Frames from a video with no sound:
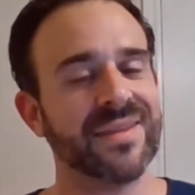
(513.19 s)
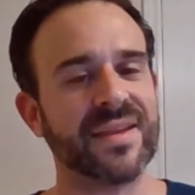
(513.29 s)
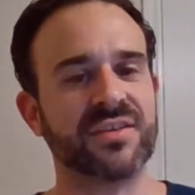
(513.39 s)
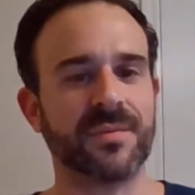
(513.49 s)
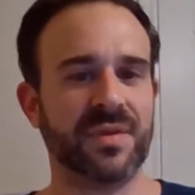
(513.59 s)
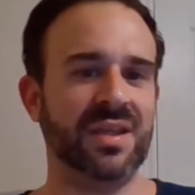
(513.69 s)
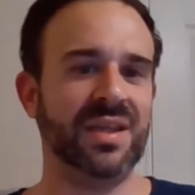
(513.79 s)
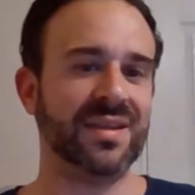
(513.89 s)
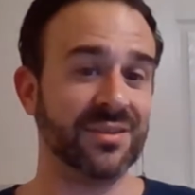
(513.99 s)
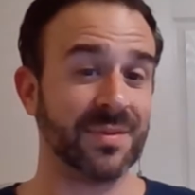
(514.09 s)
That's something the
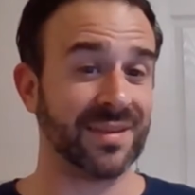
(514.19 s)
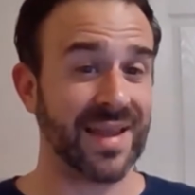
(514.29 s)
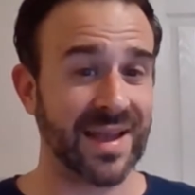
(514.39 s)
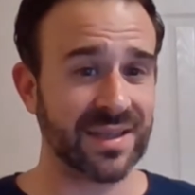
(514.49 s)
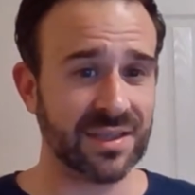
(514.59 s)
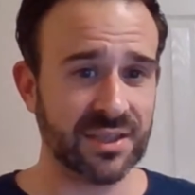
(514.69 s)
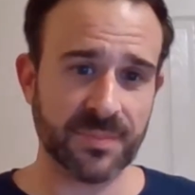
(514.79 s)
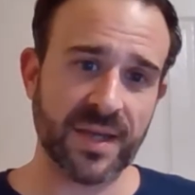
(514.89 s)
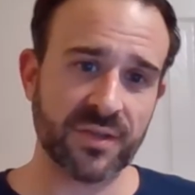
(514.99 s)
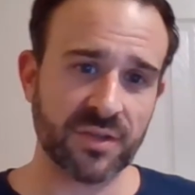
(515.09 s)
Yankees have been lacking these
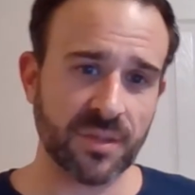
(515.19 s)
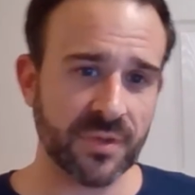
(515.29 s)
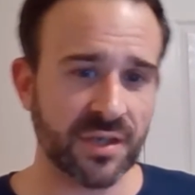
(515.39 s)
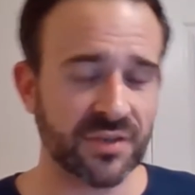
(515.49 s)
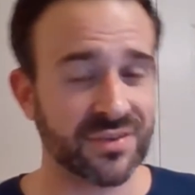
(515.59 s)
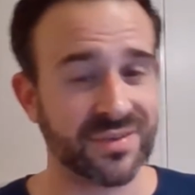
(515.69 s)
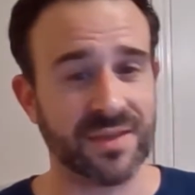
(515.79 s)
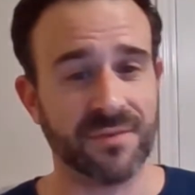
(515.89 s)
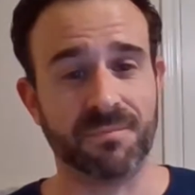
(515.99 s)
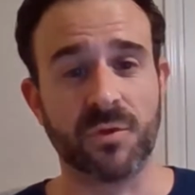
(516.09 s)
past couple of years, as
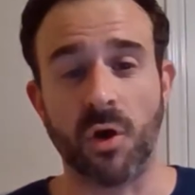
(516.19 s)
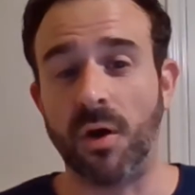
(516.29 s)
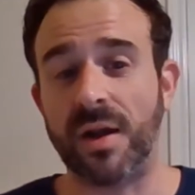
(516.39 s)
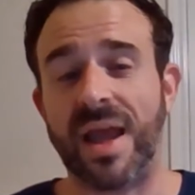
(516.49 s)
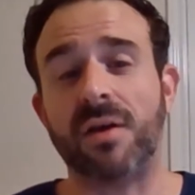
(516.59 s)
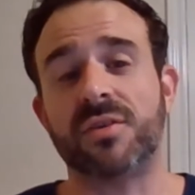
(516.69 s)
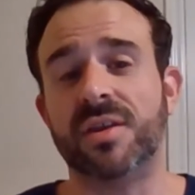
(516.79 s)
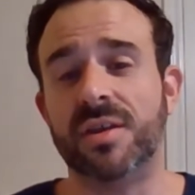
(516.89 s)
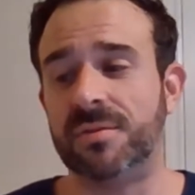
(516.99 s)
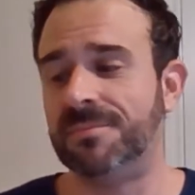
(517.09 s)
they've gone out
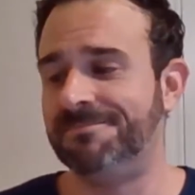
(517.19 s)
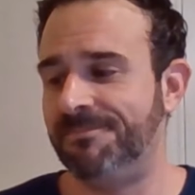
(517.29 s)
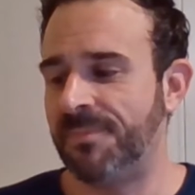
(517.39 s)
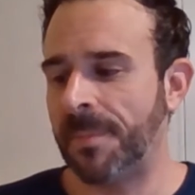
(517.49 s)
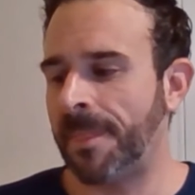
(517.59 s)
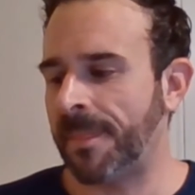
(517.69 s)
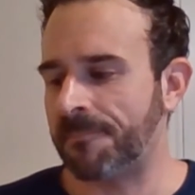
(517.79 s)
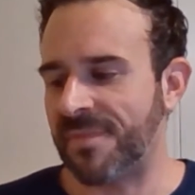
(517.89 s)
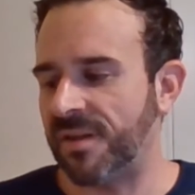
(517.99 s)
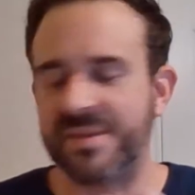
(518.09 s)
to
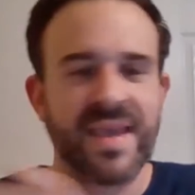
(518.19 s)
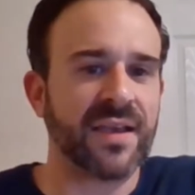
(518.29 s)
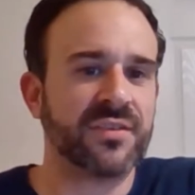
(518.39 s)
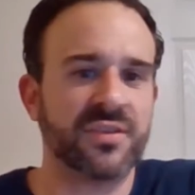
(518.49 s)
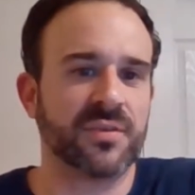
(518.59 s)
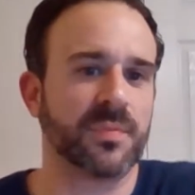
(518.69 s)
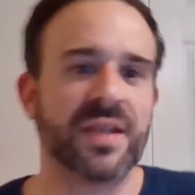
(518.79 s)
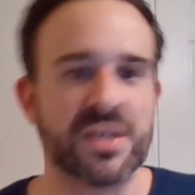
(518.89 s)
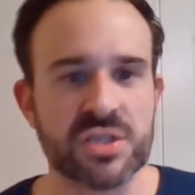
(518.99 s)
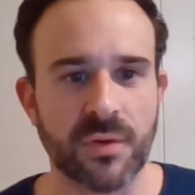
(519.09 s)
Texas to
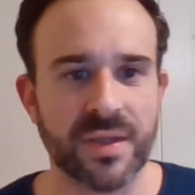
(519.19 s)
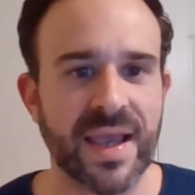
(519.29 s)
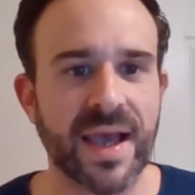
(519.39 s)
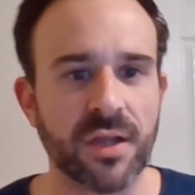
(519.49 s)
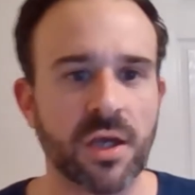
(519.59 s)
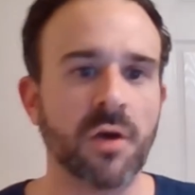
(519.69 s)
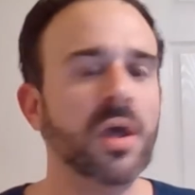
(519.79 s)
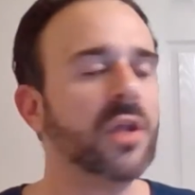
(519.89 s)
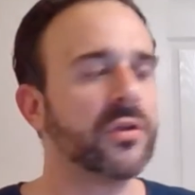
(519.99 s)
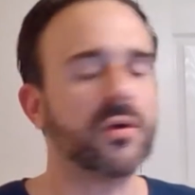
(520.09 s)
bring in Joey Gallo.
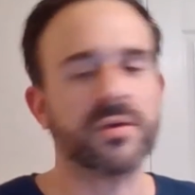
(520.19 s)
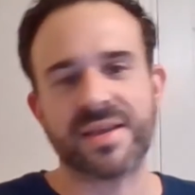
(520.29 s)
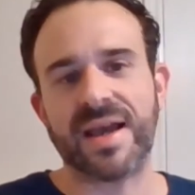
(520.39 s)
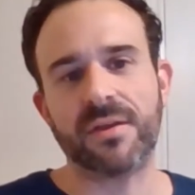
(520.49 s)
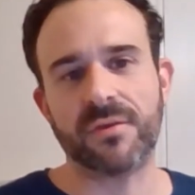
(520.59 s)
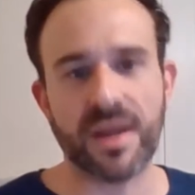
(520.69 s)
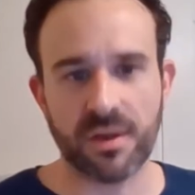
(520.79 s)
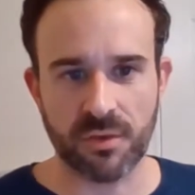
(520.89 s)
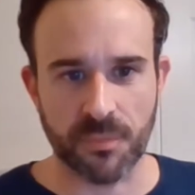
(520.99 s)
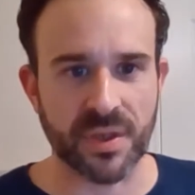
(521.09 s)
They go out to
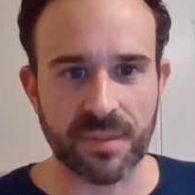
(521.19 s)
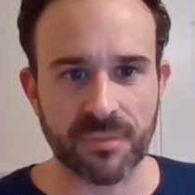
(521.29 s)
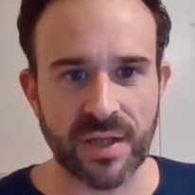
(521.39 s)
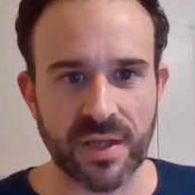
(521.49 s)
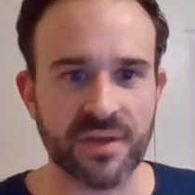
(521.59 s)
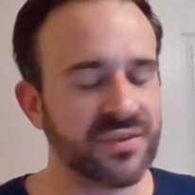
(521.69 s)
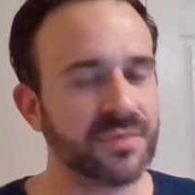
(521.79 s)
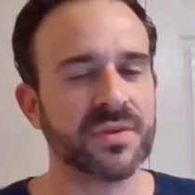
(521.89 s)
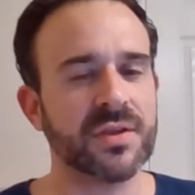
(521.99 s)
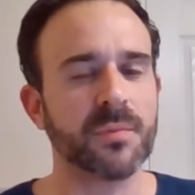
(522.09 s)
Colorado to bring in players.
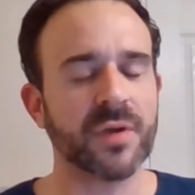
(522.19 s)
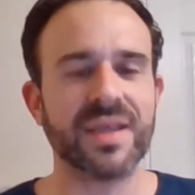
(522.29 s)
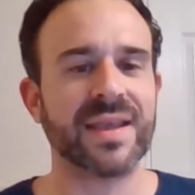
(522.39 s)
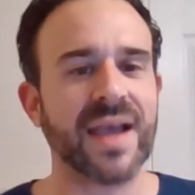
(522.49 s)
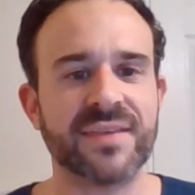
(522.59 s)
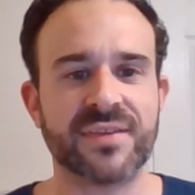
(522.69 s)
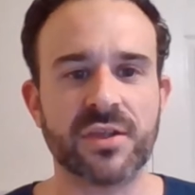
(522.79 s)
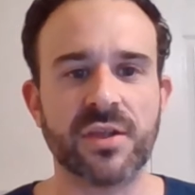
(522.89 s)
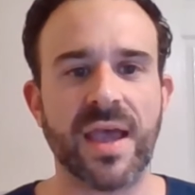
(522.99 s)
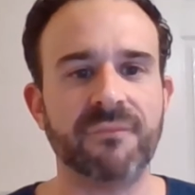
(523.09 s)
You bring in guys that
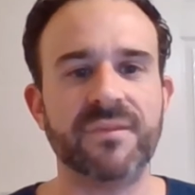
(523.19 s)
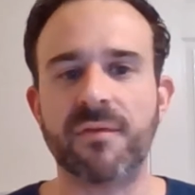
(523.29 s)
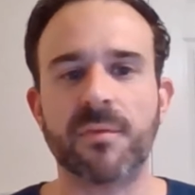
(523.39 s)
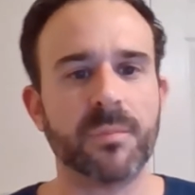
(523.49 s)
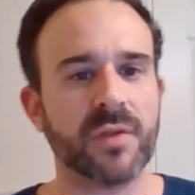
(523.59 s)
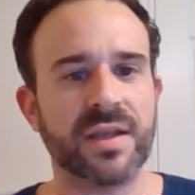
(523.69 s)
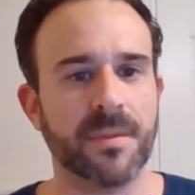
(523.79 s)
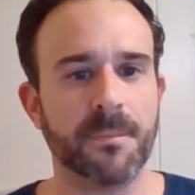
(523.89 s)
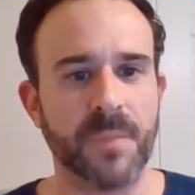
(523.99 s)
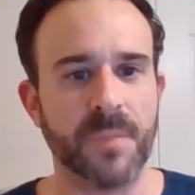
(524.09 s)
have never played in
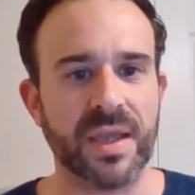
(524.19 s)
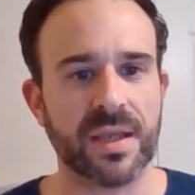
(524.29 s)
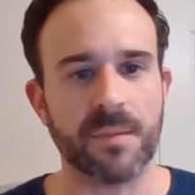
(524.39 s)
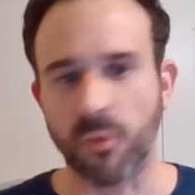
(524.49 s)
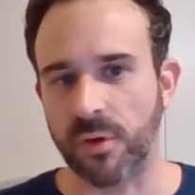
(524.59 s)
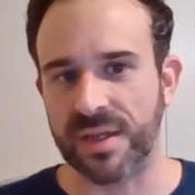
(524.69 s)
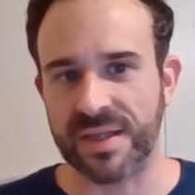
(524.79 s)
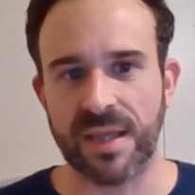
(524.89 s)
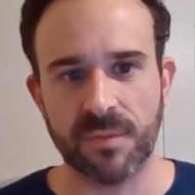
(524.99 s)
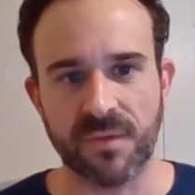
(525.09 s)
a big, important
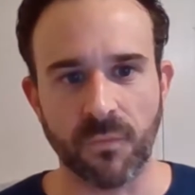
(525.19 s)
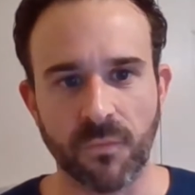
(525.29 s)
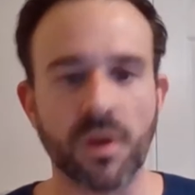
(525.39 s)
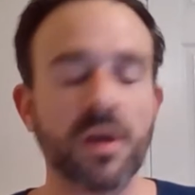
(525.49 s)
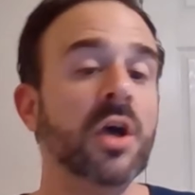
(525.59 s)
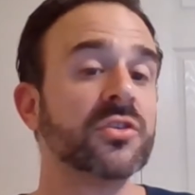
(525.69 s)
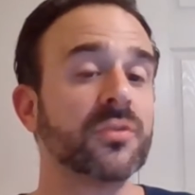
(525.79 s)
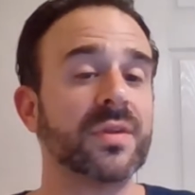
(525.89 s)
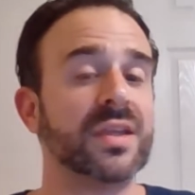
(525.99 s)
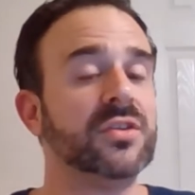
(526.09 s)
game before. So
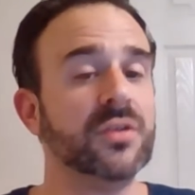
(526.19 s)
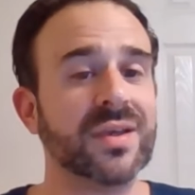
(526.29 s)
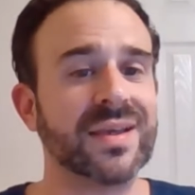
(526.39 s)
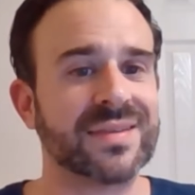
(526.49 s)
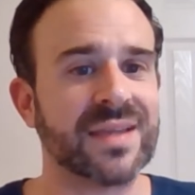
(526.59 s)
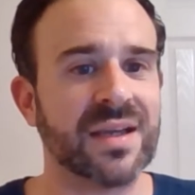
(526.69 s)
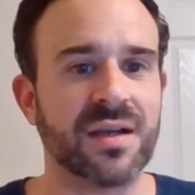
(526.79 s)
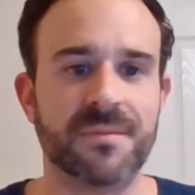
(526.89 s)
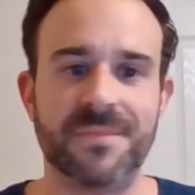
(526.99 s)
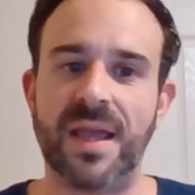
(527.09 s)
when they do get
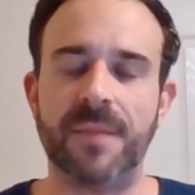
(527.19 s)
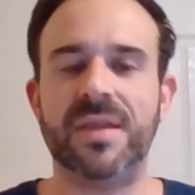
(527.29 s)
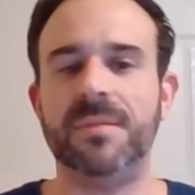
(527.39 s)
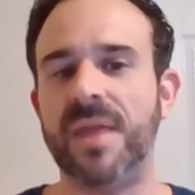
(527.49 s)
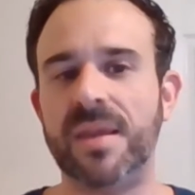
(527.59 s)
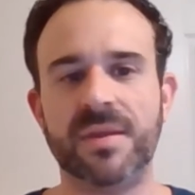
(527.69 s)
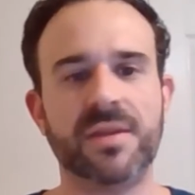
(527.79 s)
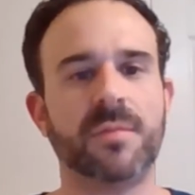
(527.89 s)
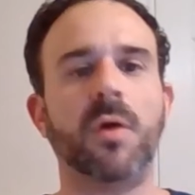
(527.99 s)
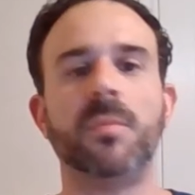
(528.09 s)
there, I mean, maybe
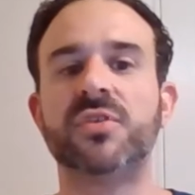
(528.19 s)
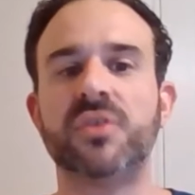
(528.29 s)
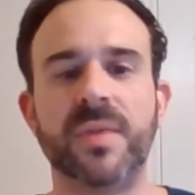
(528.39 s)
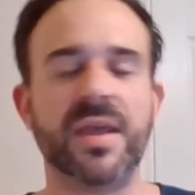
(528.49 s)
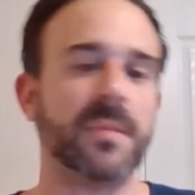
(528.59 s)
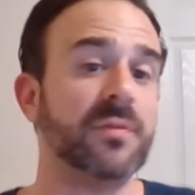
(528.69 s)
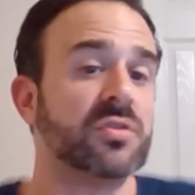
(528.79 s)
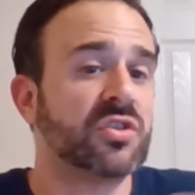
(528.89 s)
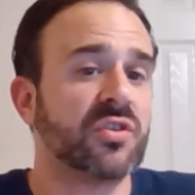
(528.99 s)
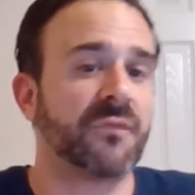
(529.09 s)
the moment's too big. Maybe it's
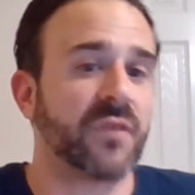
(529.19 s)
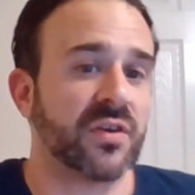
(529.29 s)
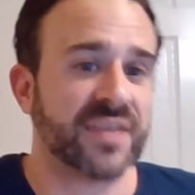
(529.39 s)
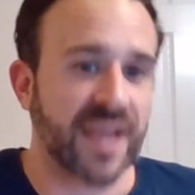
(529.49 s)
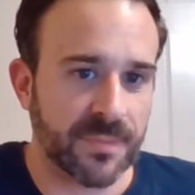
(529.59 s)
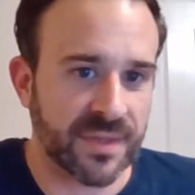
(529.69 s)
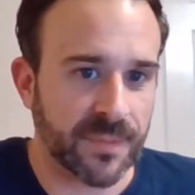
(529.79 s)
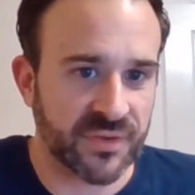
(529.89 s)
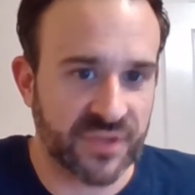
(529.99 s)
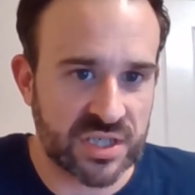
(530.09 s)
just your first time in that
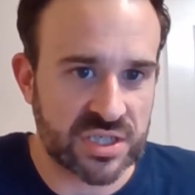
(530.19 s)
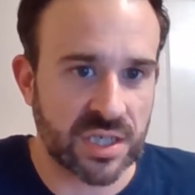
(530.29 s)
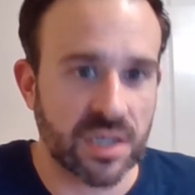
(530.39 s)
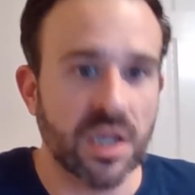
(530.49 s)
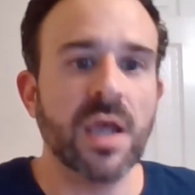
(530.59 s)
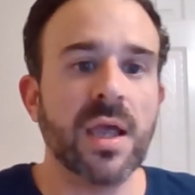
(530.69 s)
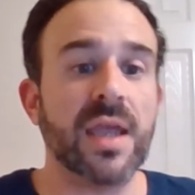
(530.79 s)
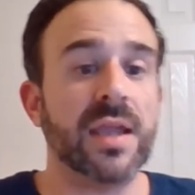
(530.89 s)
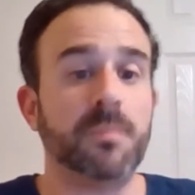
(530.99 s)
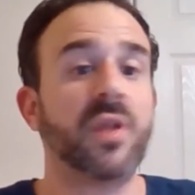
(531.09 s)
position
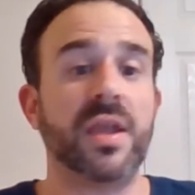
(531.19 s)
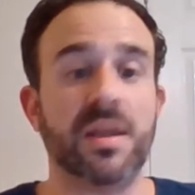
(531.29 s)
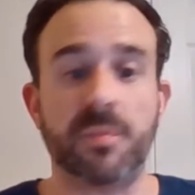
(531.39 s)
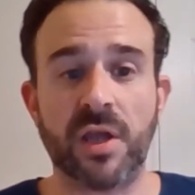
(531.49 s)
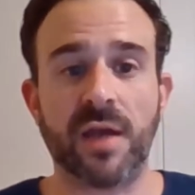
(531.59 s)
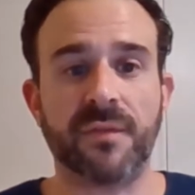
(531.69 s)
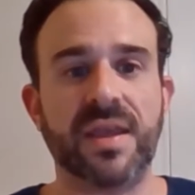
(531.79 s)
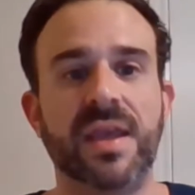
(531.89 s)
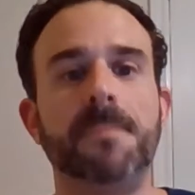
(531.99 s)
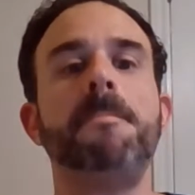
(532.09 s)
in playing in a playoff
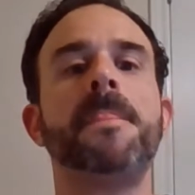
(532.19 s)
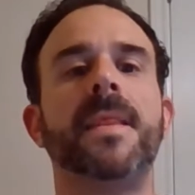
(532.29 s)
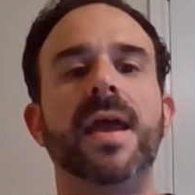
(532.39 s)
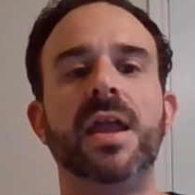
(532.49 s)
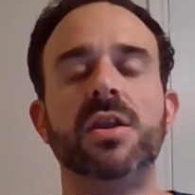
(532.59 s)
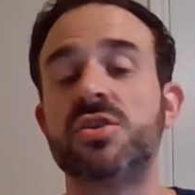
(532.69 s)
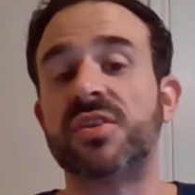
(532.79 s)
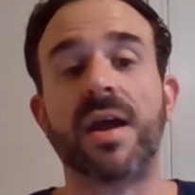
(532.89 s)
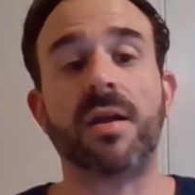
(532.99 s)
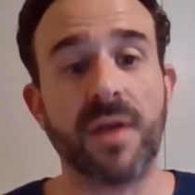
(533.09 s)
game, and you're
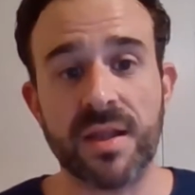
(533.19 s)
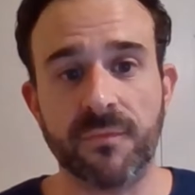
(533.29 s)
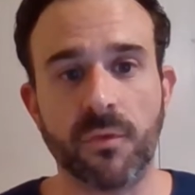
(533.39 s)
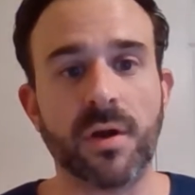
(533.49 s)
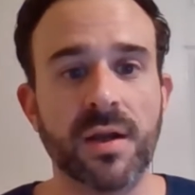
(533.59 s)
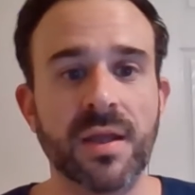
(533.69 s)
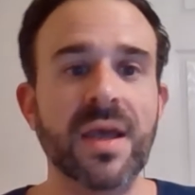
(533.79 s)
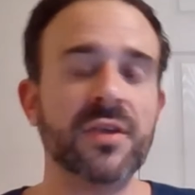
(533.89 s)
just not ready for it.